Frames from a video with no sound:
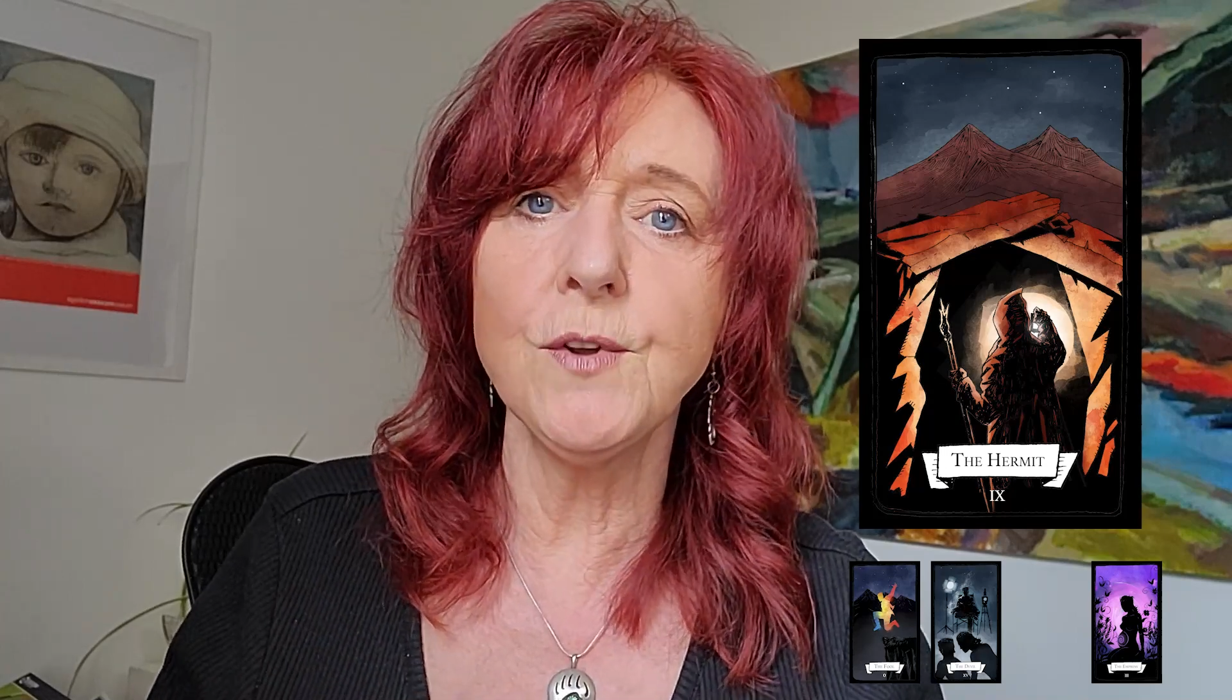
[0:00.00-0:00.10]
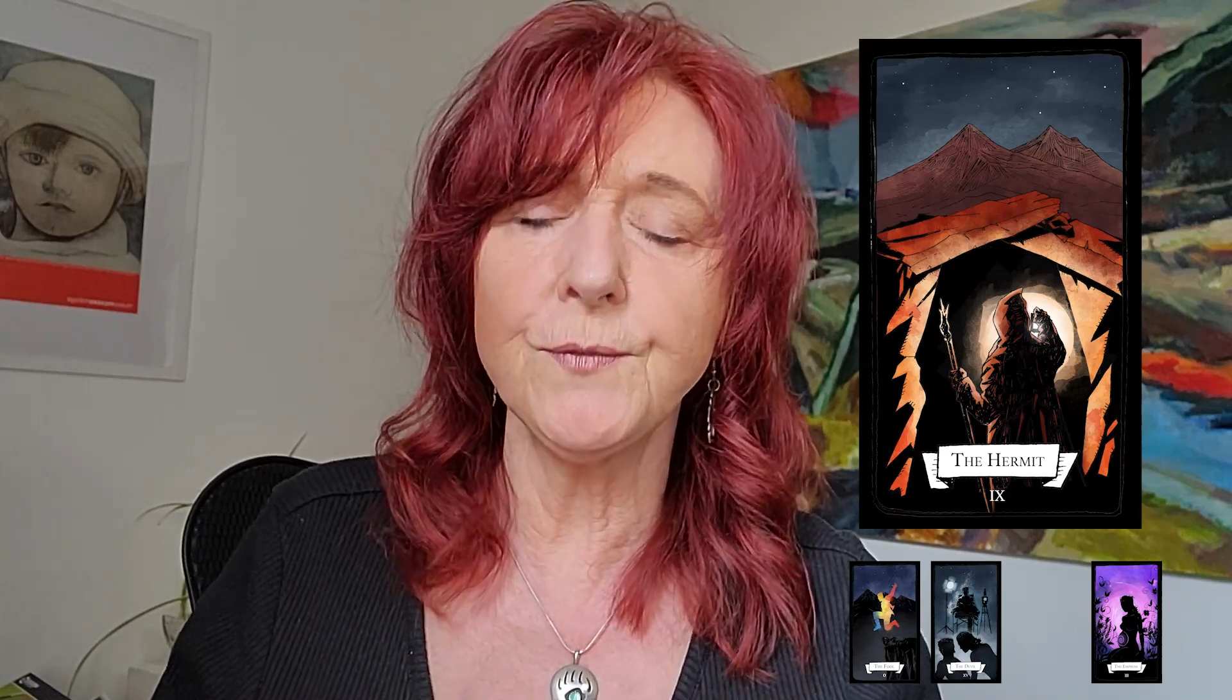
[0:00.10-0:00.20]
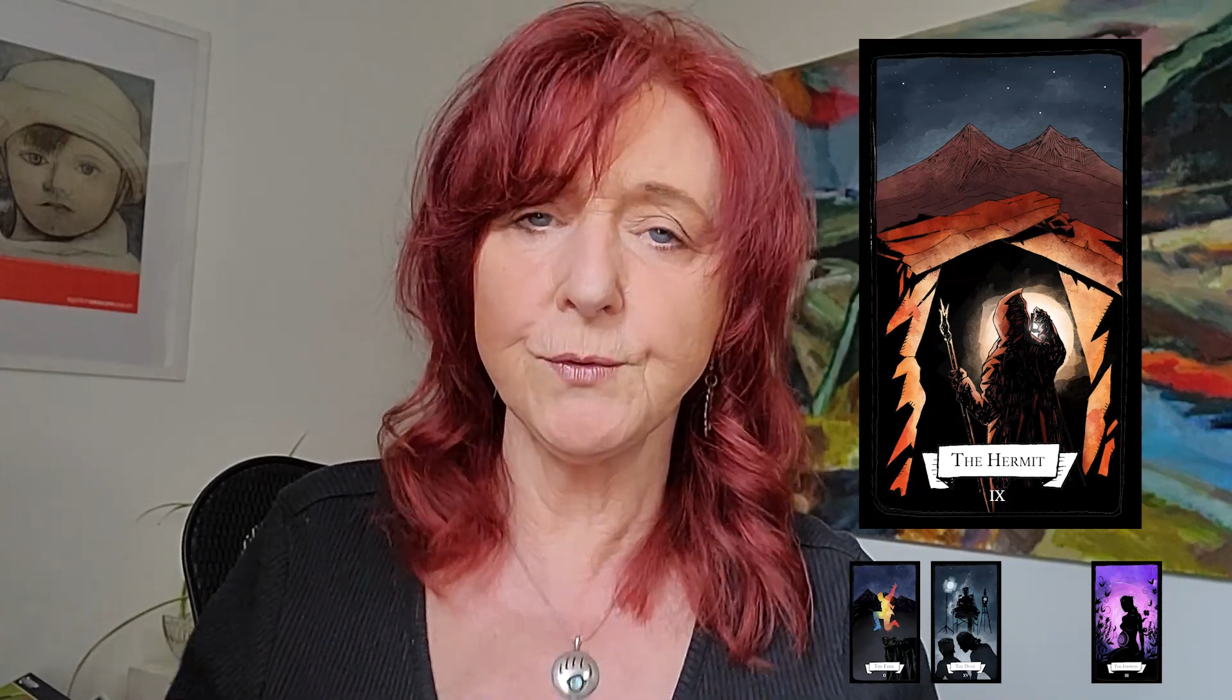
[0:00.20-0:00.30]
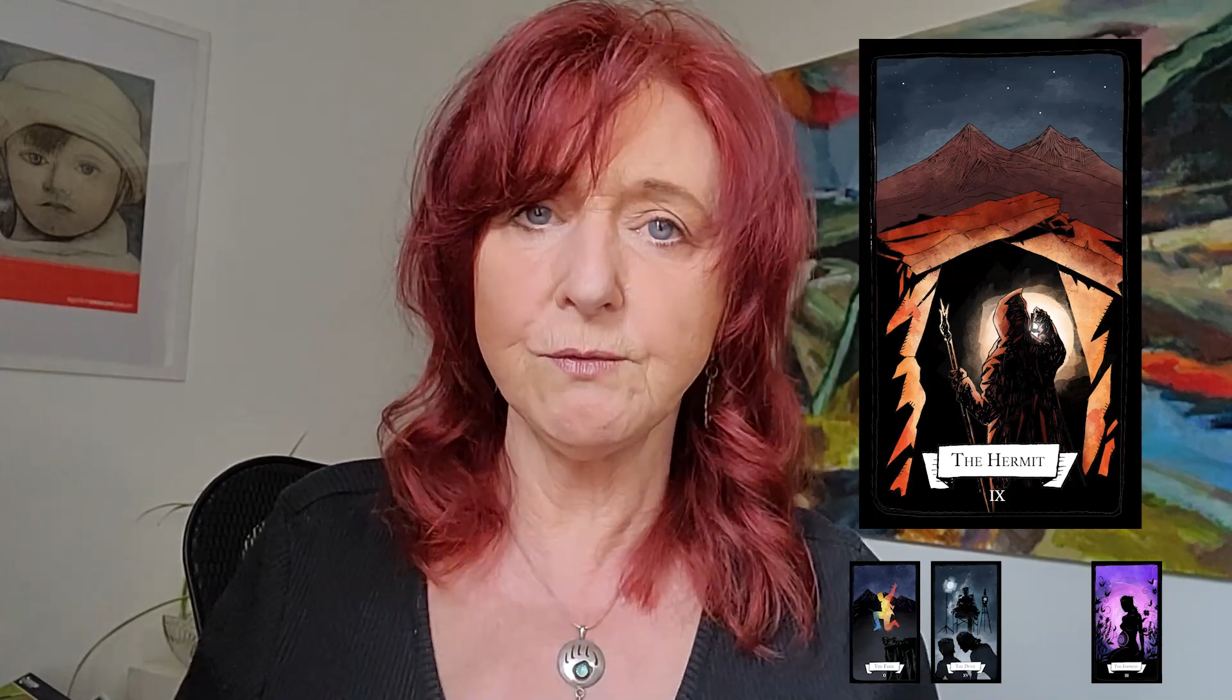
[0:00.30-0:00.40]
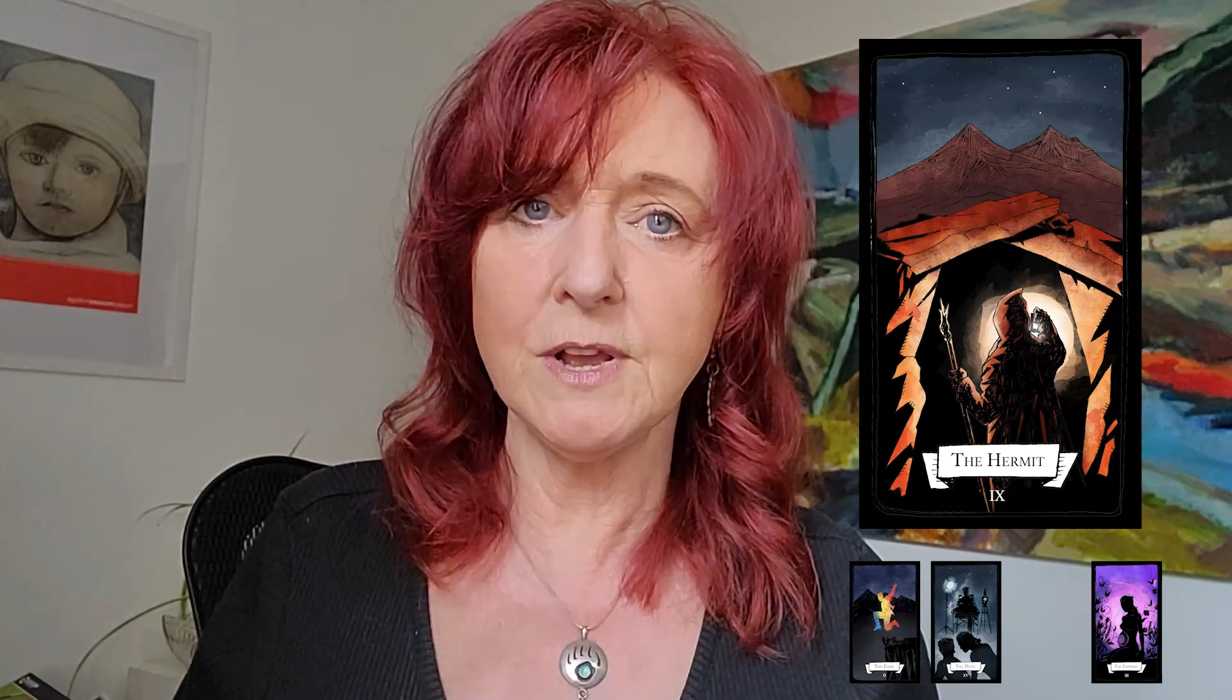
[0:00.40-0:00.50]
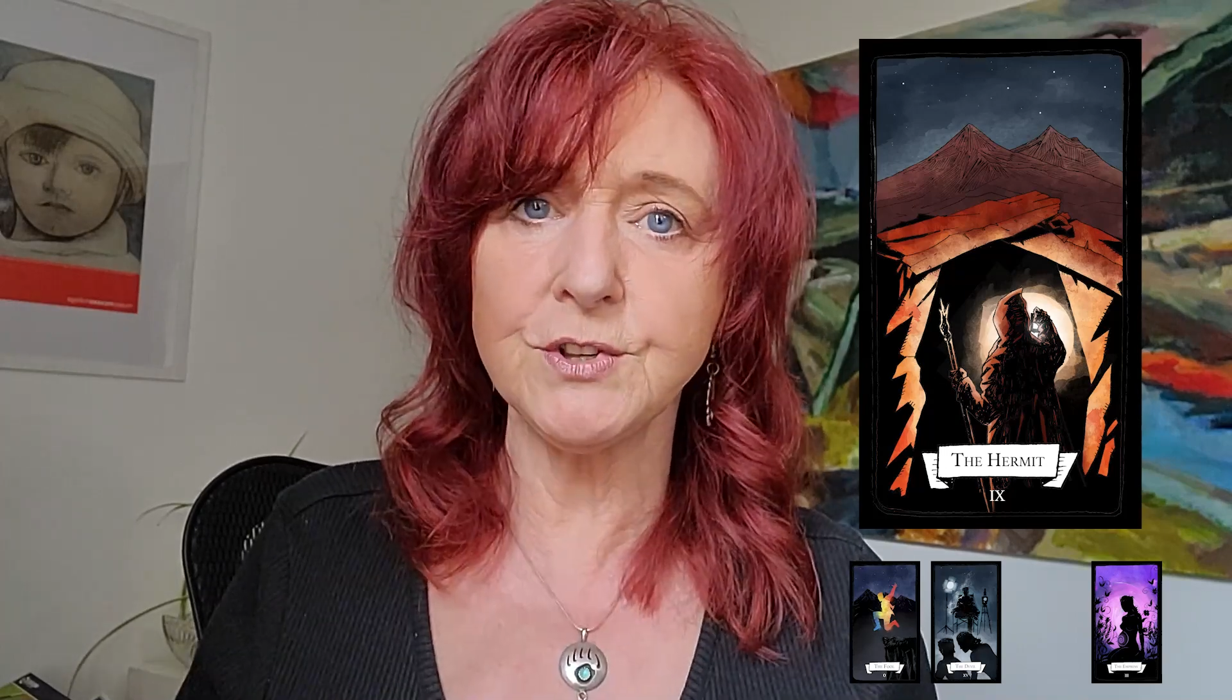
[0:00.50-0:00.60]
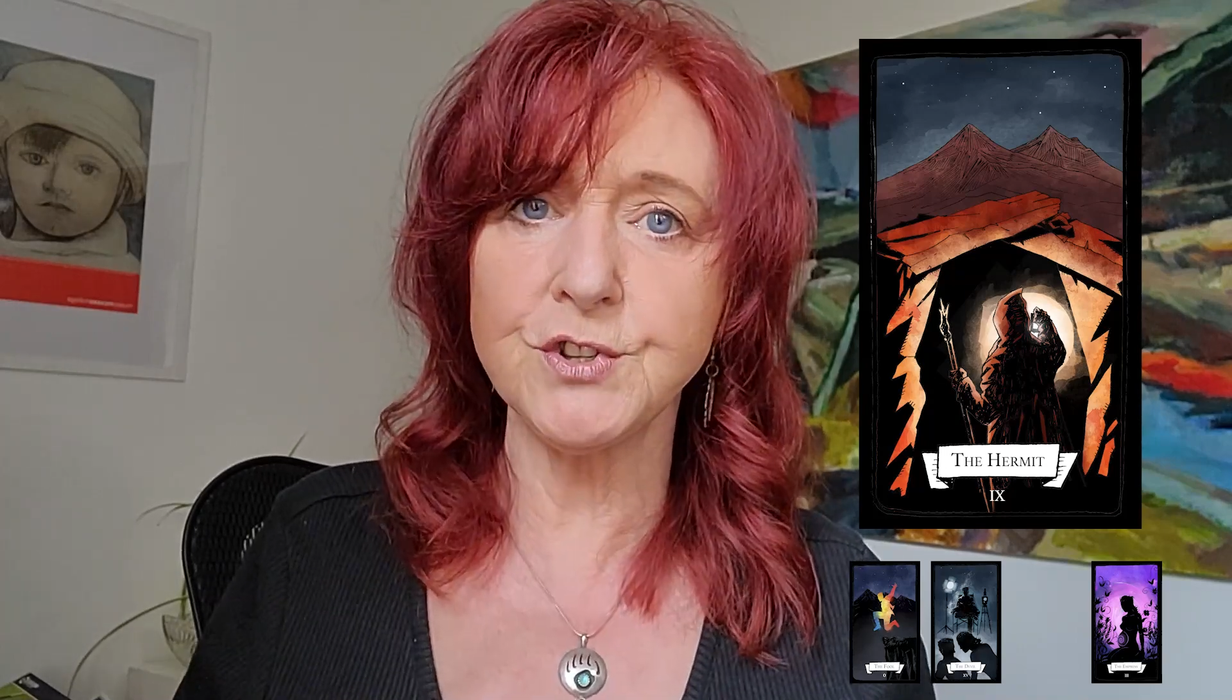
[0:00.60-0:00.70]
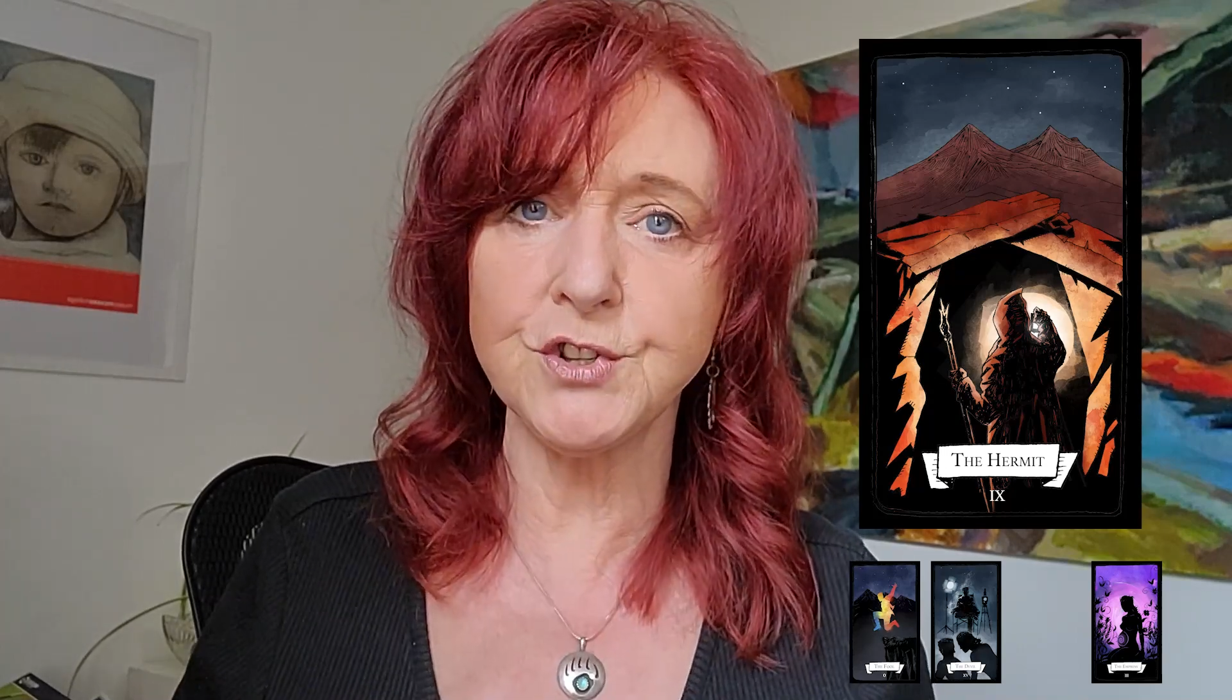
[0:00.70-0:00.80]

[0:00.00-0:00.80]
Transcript: for us